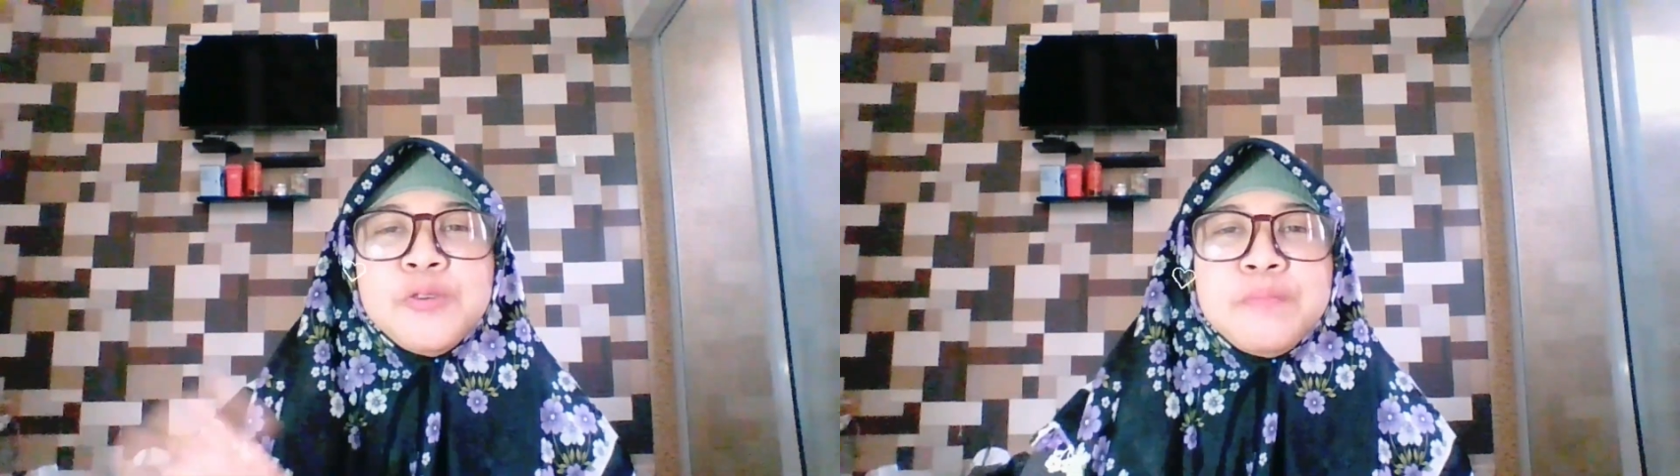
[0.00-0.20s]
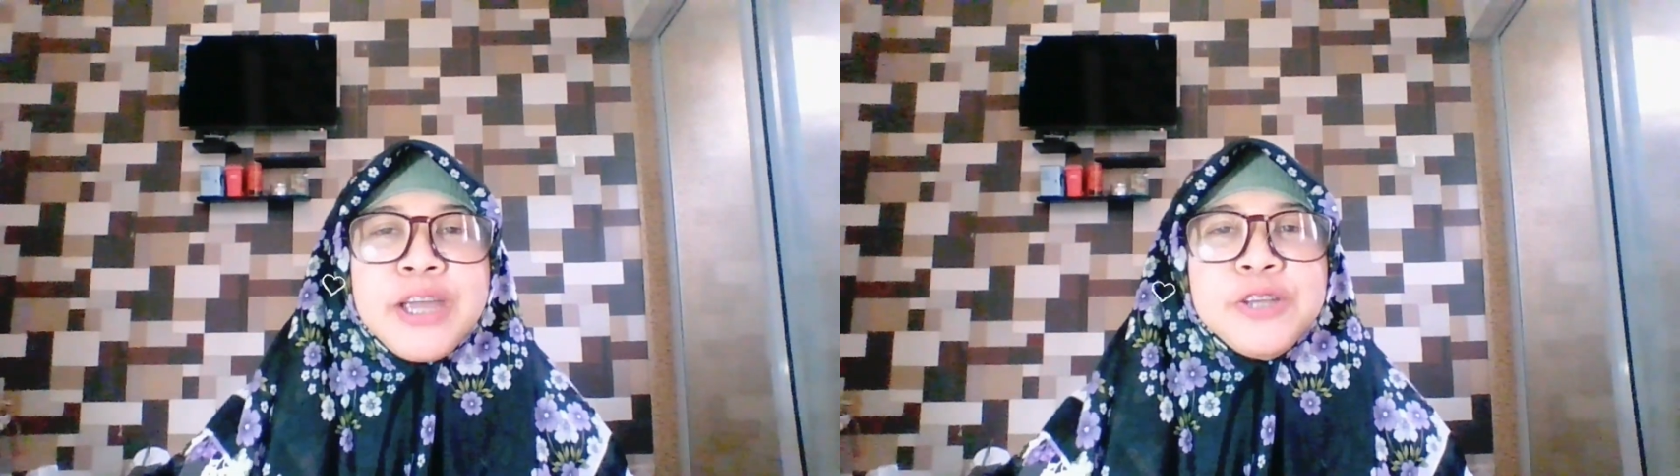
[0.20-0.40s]

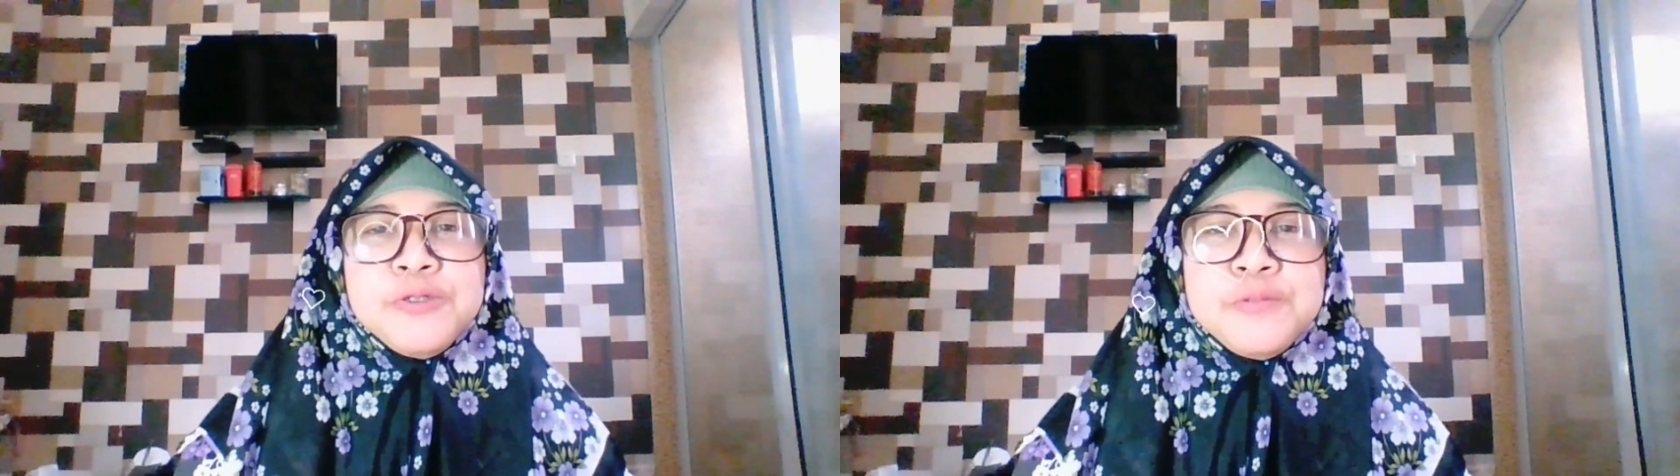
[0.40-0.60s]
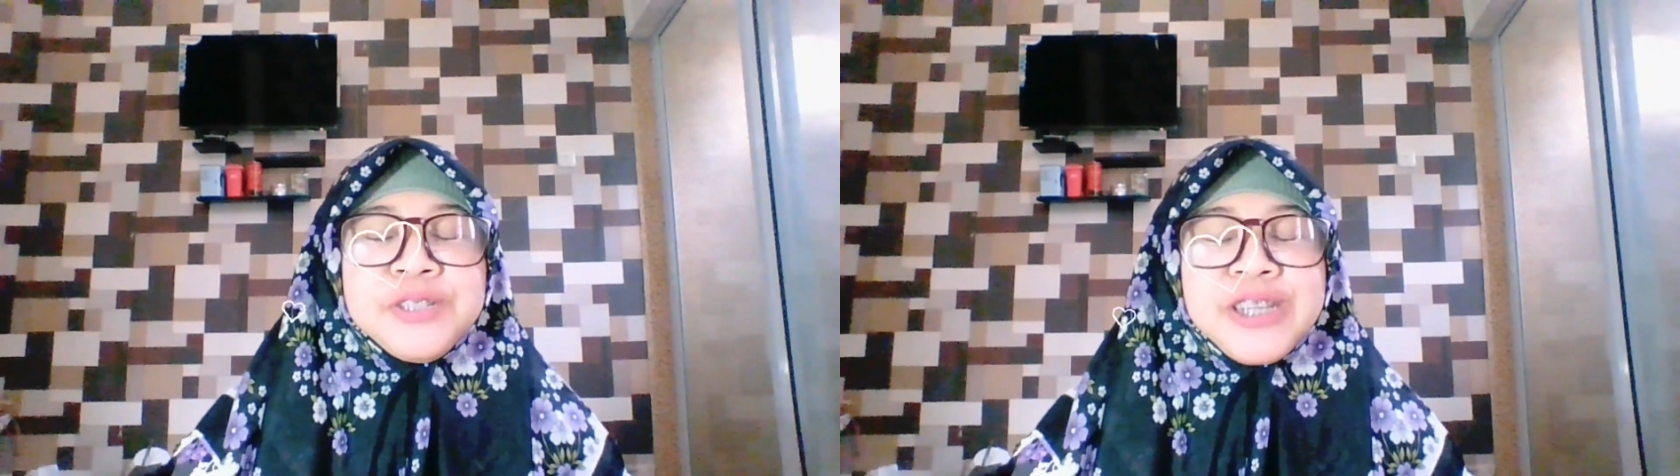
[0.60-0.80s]
to my
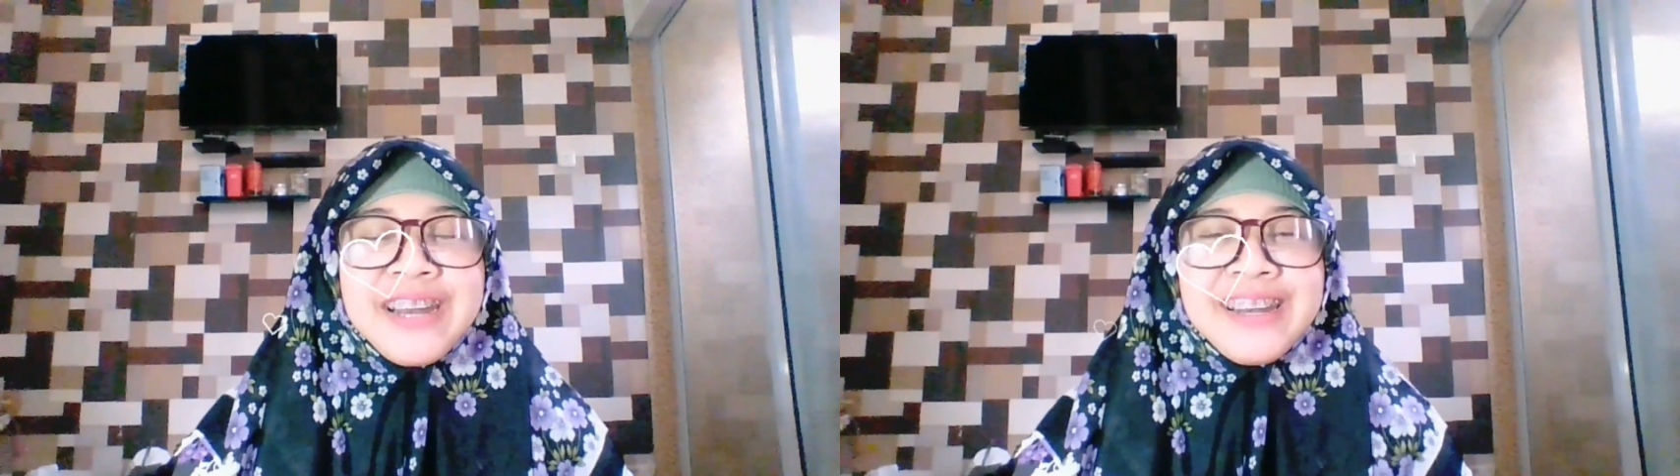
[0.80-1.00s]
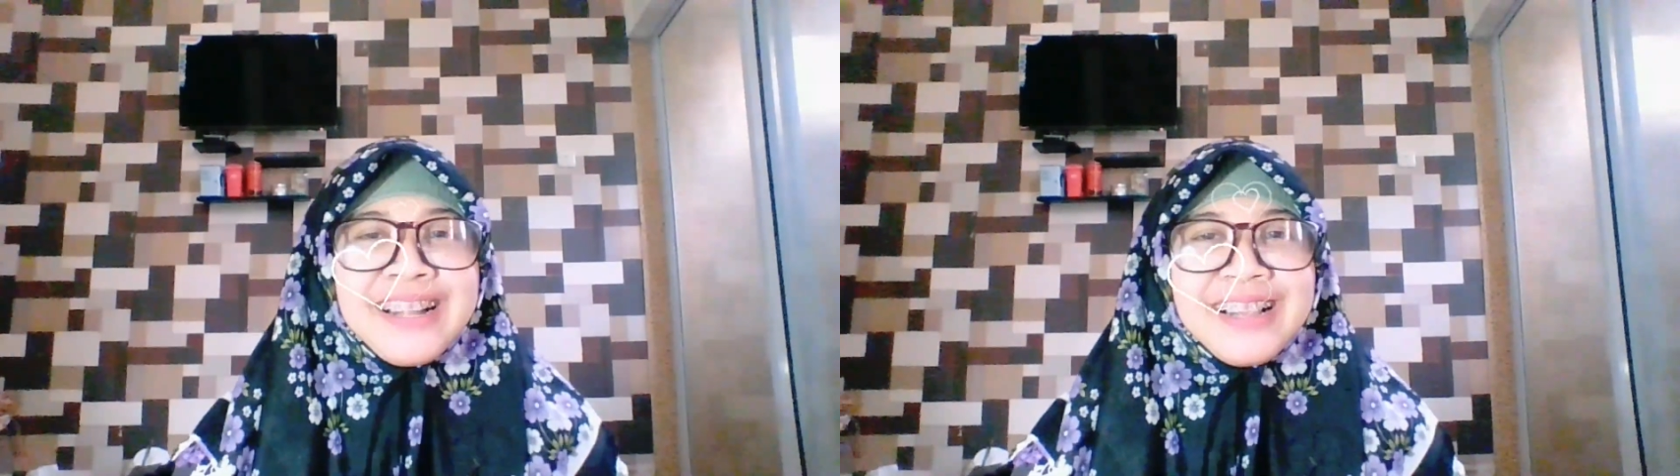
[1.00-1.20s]
YouTube
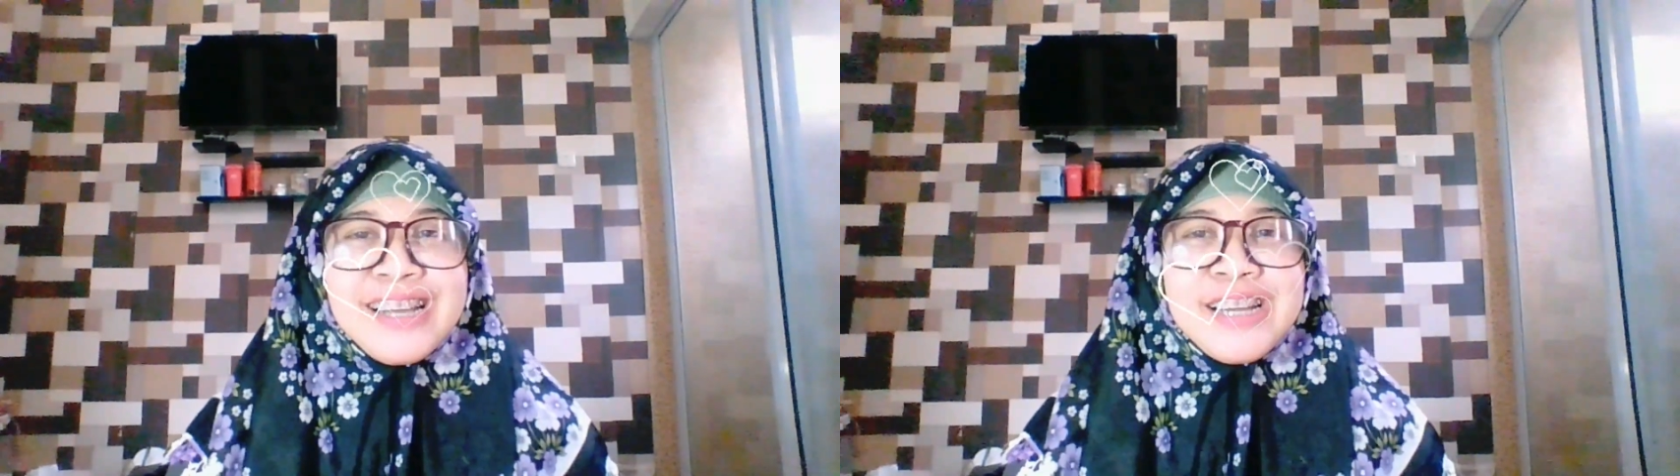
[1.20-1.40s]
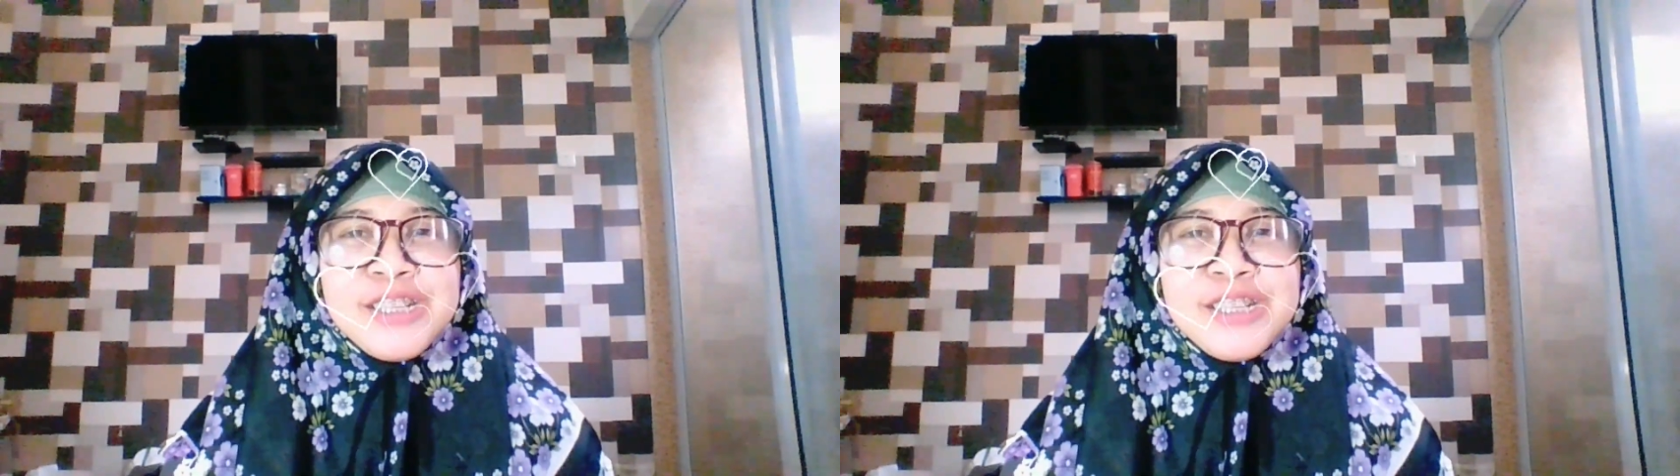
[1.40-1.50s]
channel.